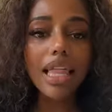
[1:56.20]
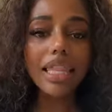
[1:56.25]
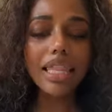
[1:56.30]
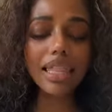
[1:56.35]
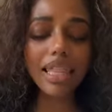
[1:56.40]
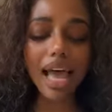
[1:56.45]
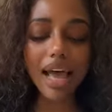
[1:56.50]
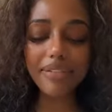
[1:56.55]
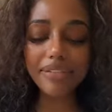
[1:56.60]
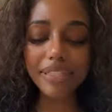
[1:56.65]

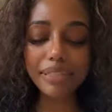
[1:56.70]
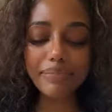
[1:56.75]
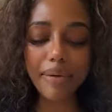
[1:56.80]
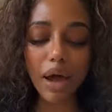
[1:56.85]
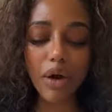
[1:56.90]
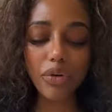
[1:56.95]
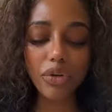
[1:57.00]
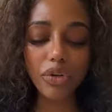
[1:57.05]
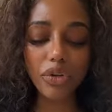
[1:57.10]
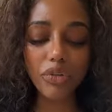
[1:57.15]
Love
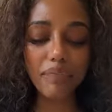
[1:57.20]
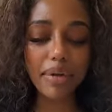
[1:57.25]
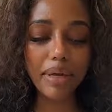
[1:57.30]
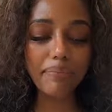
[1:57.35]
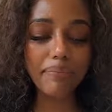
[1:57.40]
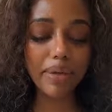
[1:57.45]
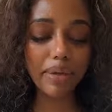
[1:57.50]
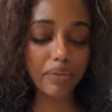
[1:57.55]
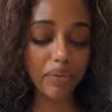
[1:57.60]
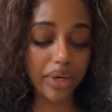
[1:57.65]
spell. You've
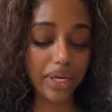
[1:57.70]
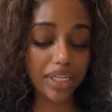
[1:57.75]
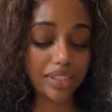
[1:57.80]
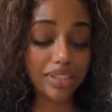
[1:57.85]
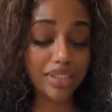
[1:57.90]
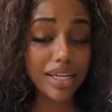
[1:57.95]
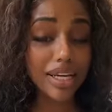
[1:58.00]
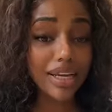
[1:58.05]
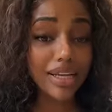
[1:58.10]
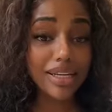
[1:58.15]
been
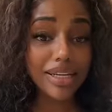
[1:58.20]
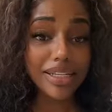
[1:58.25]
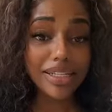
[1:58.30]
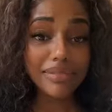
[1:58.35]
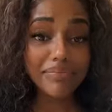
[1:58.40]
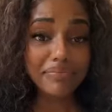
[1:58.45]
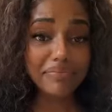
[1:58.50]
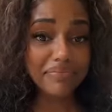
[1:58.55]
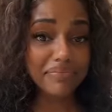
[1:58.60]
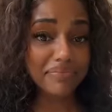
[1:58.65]
bewitched.
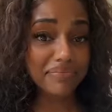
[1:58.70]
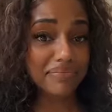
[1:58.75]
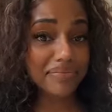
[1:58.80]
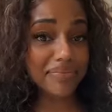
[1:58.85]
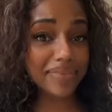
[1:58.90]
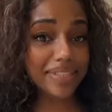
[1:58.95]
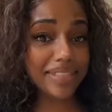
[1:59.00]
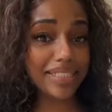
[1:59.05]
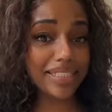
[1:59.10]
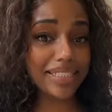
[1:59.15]

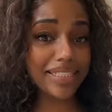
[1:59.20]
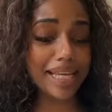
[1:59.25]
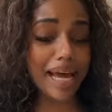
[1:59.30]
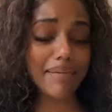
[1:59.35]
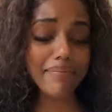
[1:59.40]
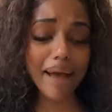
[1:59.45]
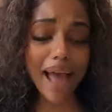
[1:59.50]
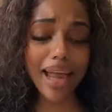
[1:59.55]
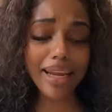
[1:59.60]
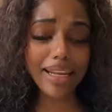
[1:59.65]

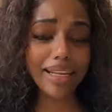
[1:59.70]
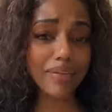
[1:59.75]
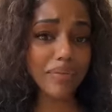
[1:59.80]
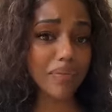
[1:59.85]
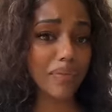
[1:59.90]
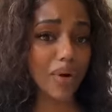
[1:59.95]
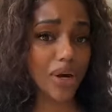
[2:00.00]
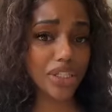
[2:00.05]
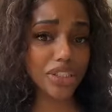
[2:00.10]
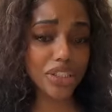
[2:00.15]

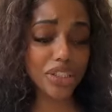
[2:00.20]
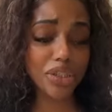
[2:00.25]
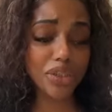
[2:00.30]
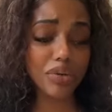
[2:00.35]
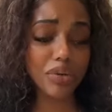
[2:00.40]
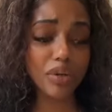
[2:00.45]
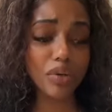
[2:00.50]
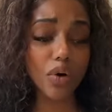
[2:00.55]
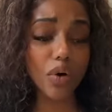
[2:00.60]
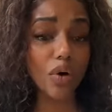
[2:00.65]
Somebody wants
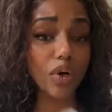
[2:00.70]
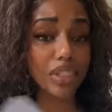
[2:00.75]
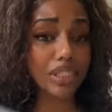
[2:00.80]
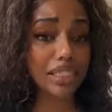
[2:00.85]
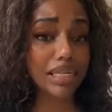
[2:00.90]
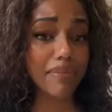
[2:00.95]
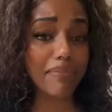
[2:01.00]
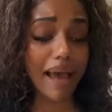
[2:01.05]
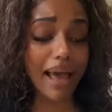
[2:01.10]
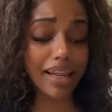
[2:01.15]
you, or
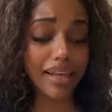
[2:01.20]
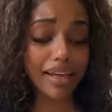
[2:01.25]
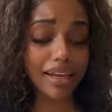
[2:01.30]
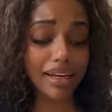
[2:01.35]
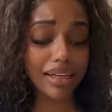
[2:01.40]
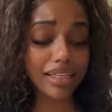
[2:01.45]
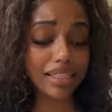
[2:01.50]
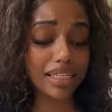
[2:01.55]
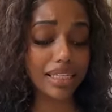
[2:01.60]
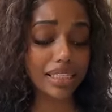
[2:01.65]
somebody
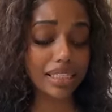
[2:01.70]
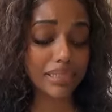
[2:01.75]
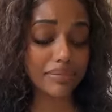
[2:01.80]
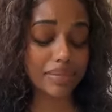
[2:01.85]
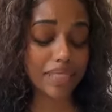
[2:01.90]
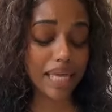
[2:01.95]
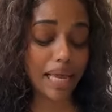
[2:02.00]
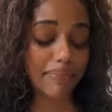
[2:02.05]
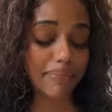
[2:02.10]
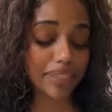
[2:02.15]
could have did
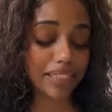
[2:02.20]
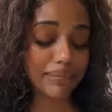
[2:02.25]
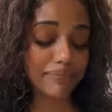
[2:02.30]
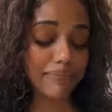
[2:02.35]
some type of